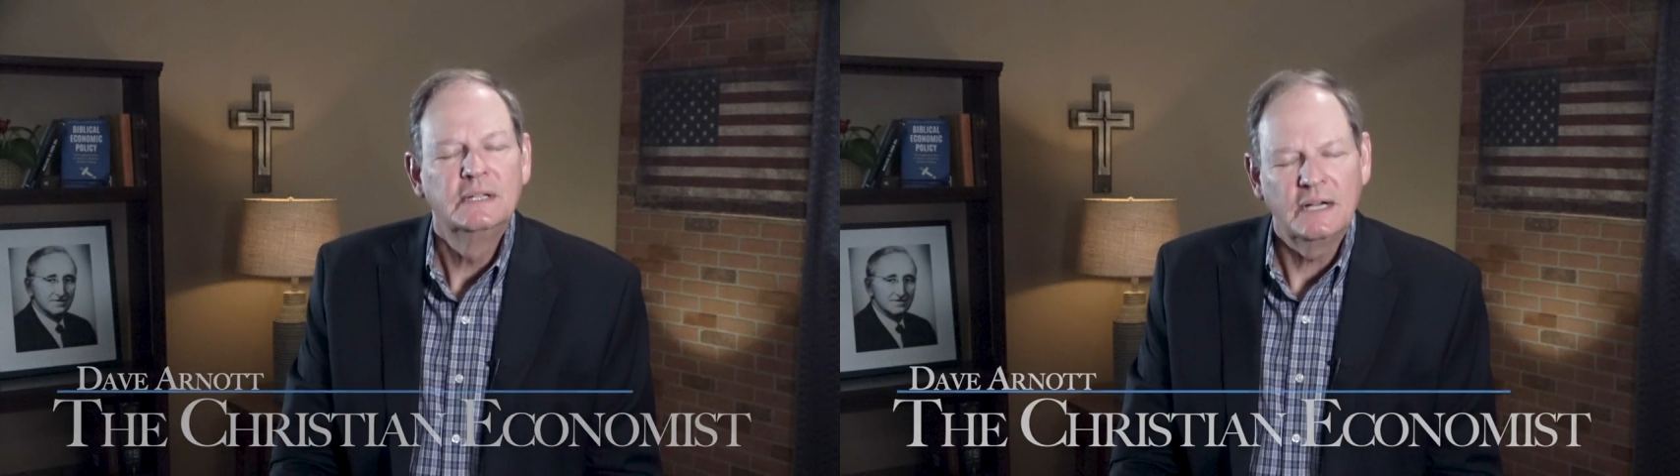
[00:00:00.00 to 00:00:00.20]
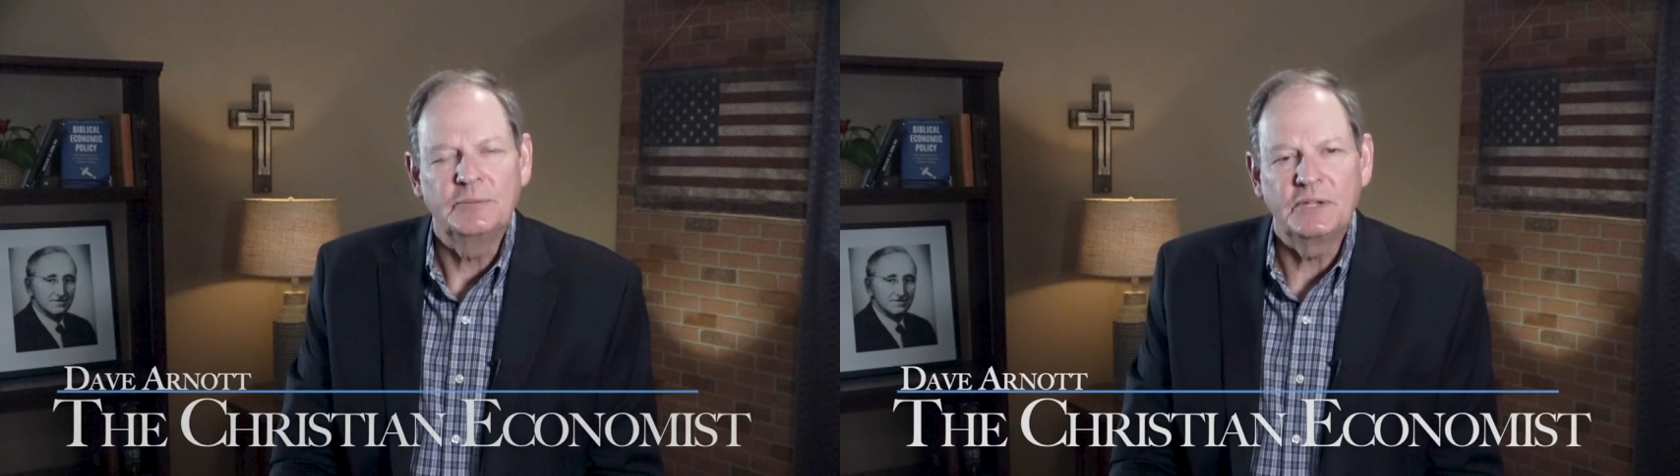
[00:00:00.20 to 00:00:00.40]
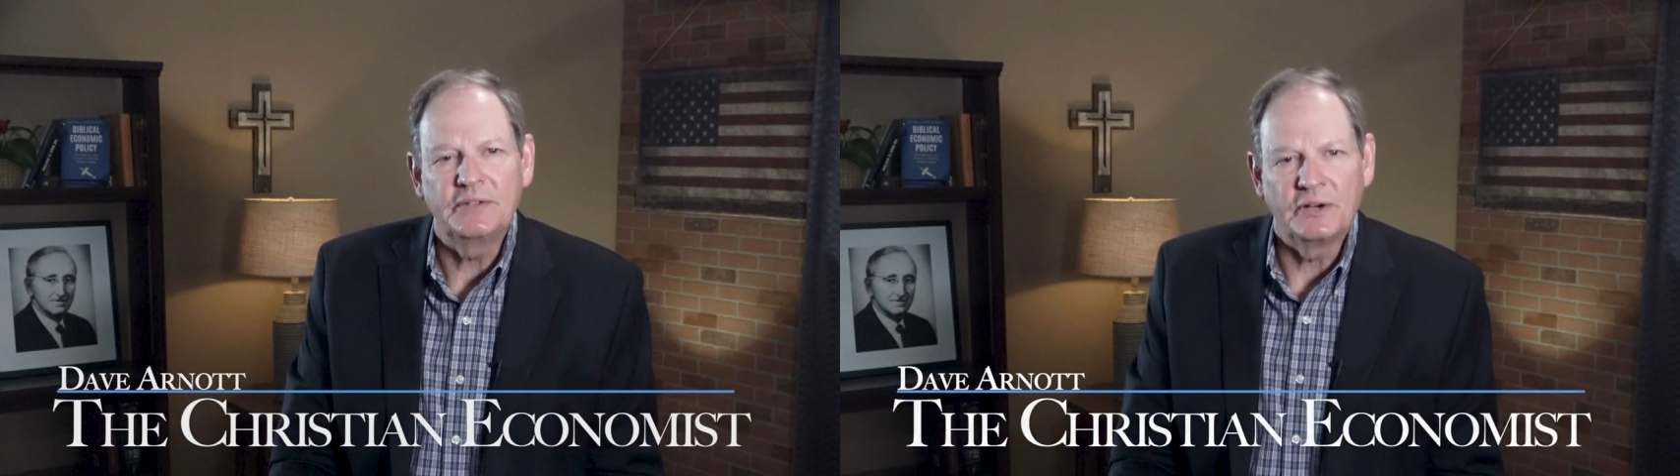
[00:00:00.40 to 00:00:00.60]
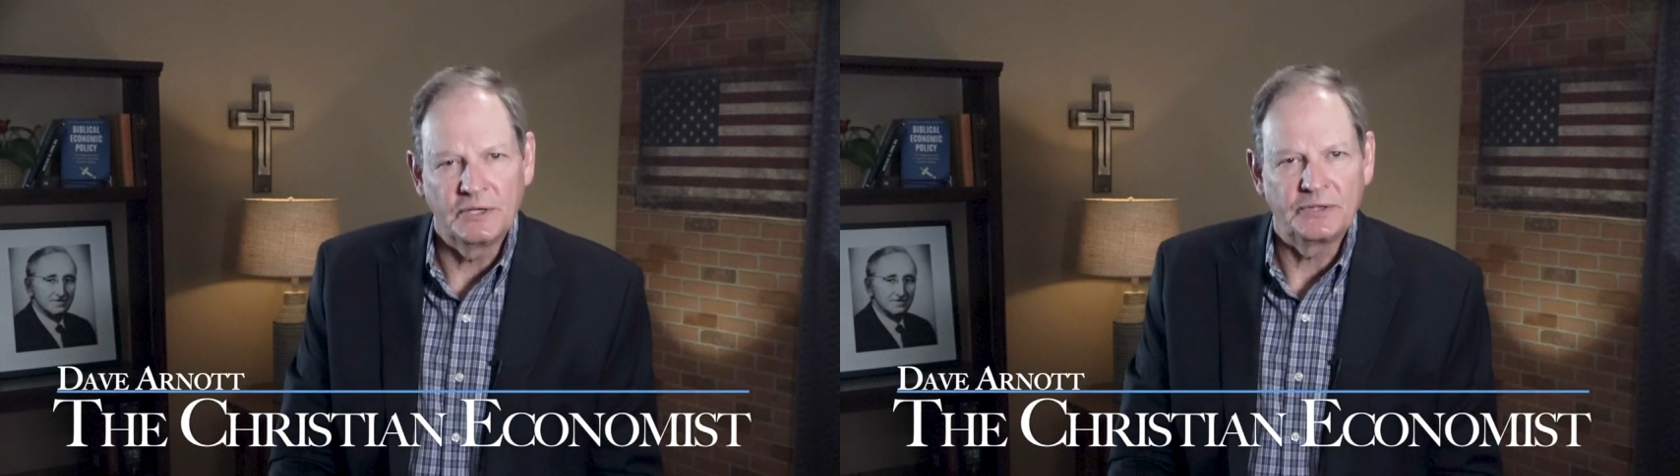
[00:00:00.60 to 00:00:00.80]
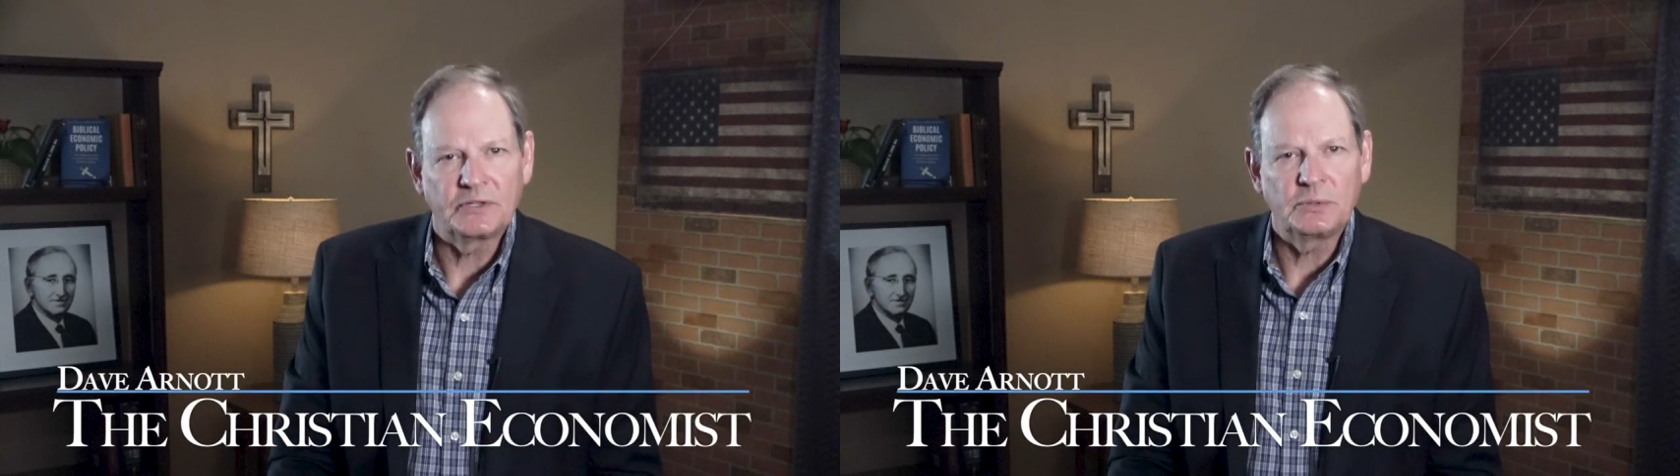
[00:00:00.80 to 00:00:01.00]
I'm Dave
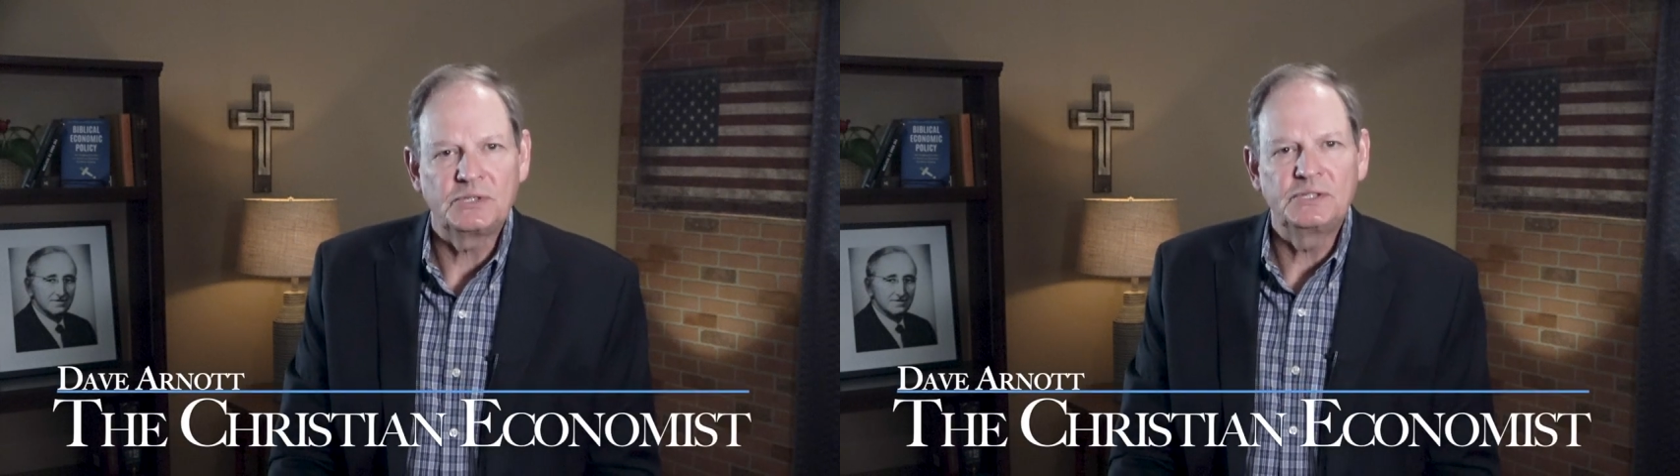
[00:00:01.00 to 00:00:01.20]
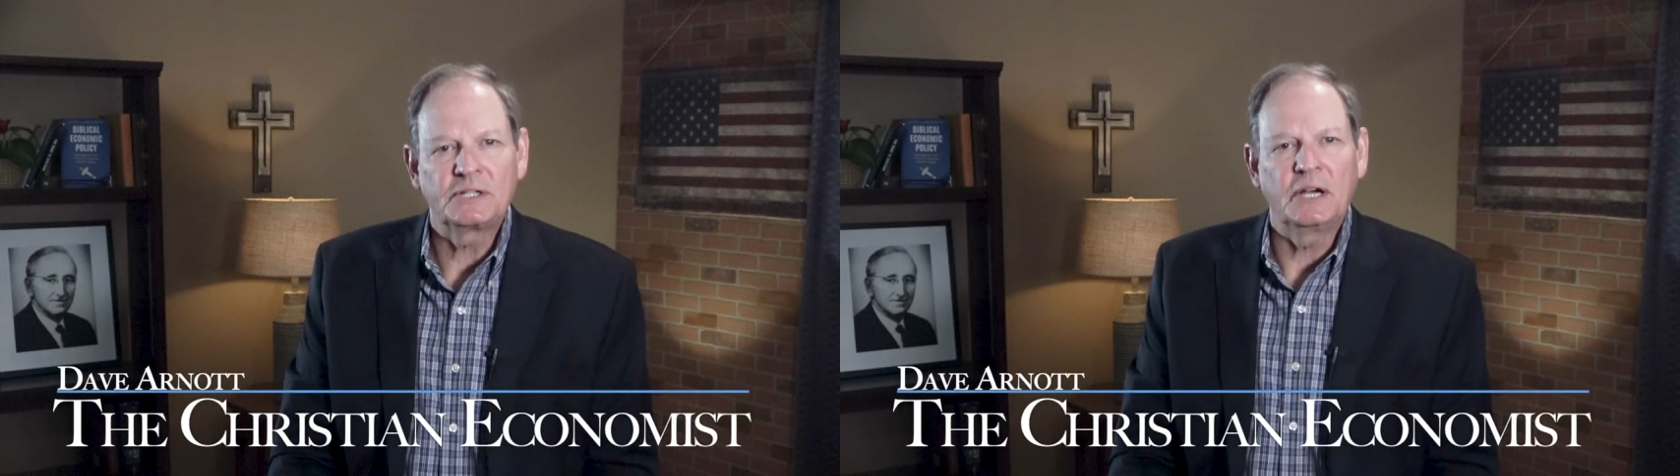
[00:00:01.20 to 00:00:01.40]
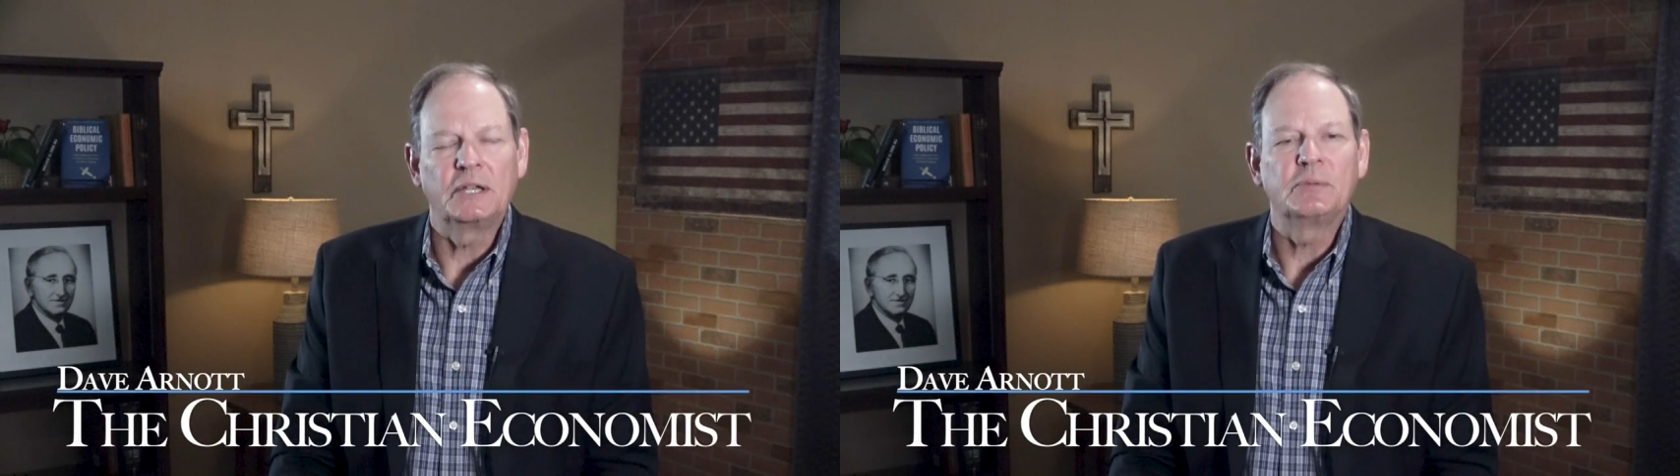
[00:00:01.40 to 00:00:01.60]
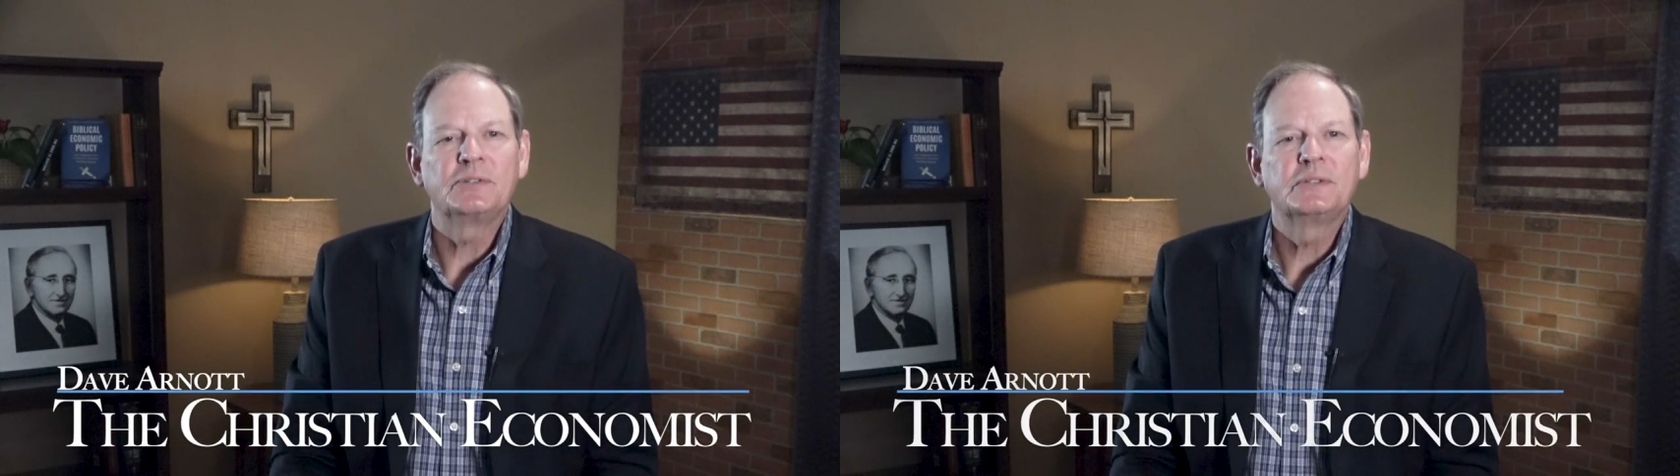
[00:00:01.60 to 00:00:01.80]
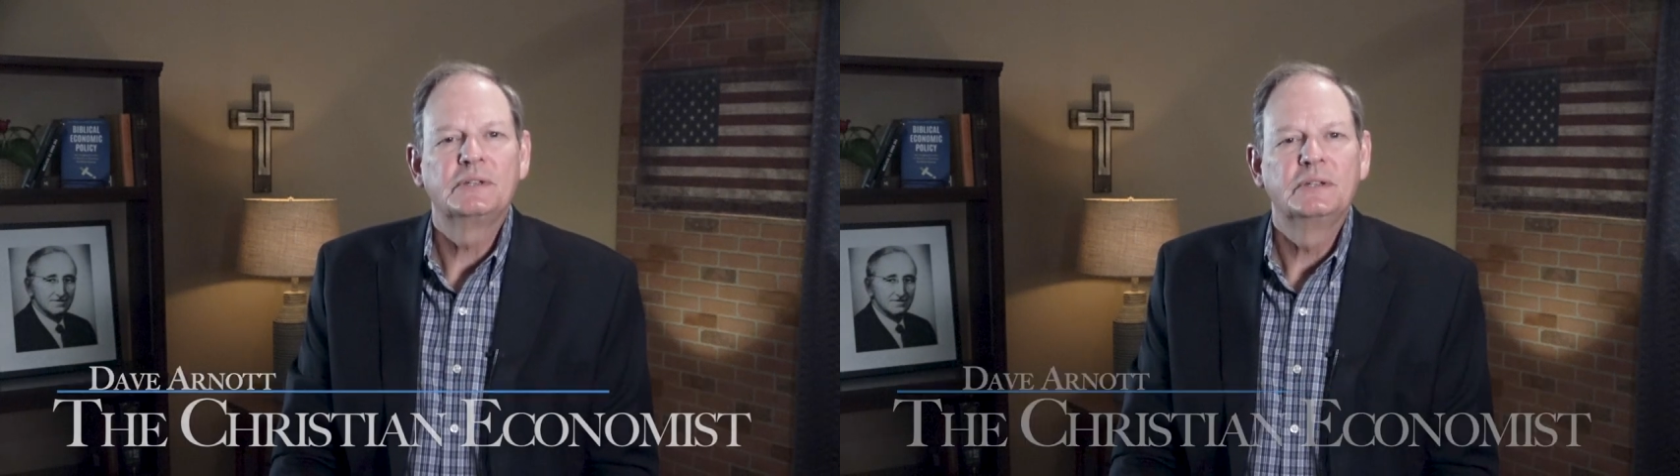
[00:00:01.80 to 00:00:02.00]
Arnott, the Christian Economist.